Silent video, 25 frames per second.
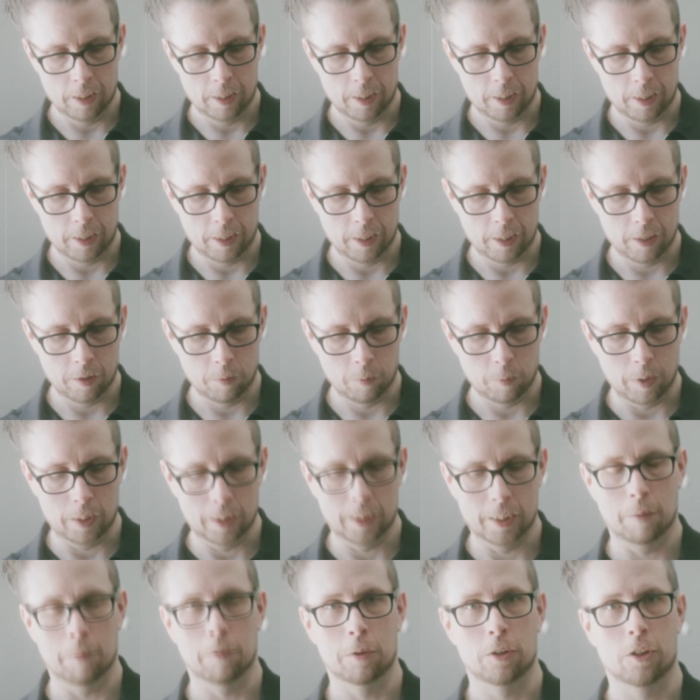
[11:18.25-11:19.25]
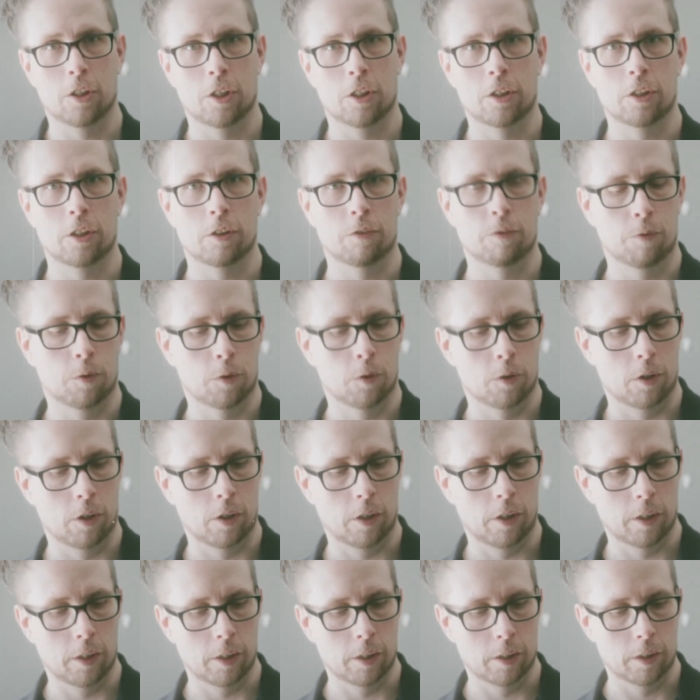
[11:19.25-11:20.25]
uh, one double charger
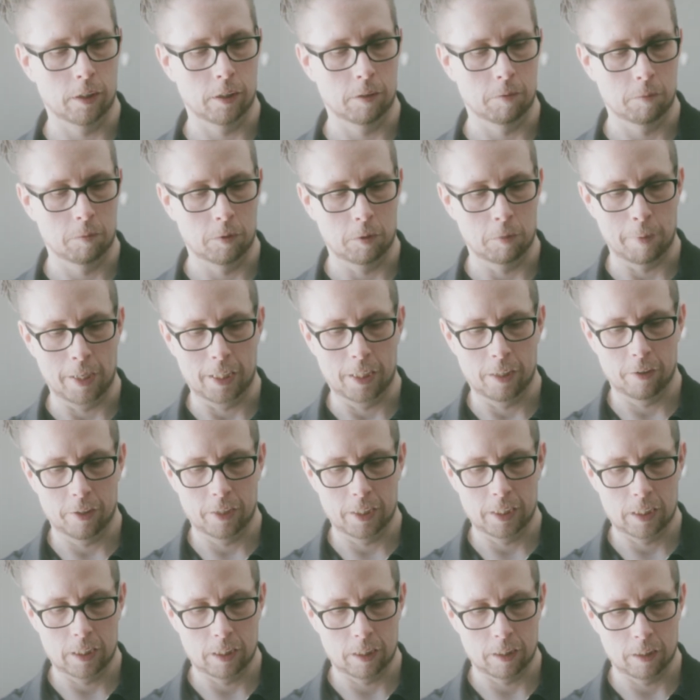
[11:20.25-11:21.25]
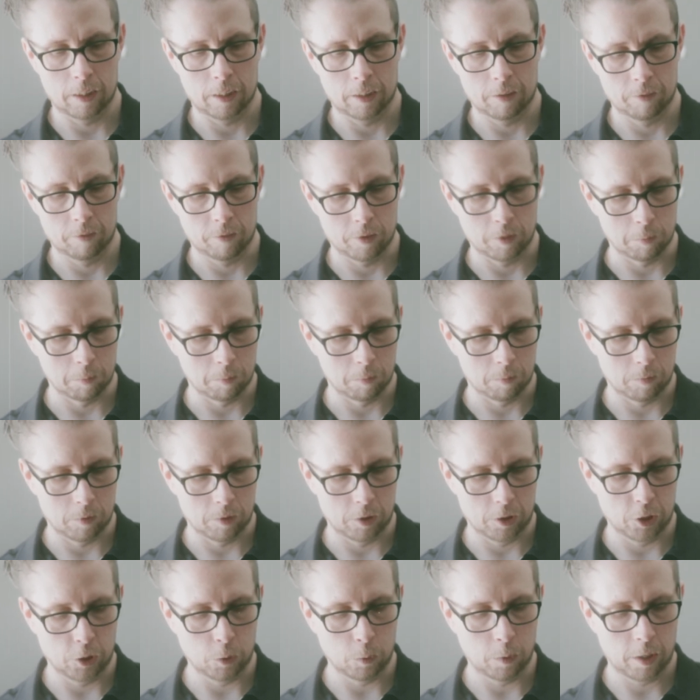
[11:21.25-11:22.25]
for uh, the batteries from
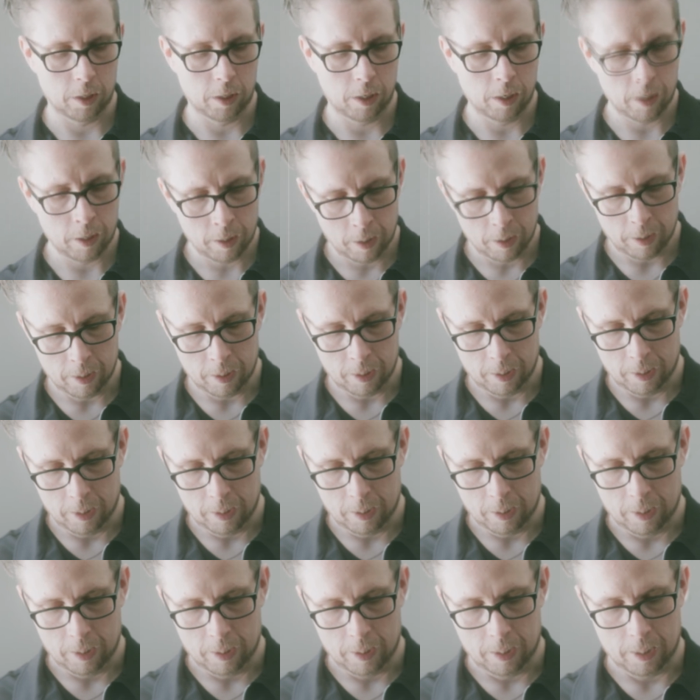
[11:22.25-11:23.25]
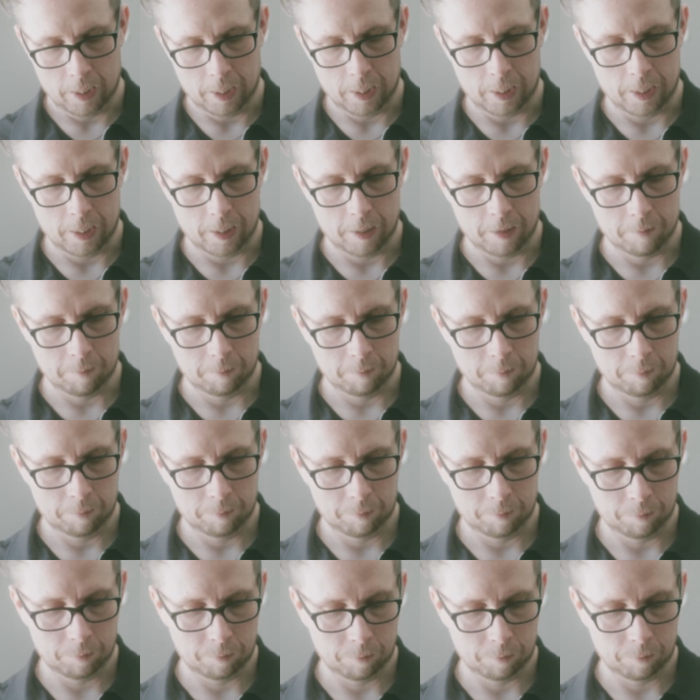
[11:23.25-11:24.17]
Neewer, um,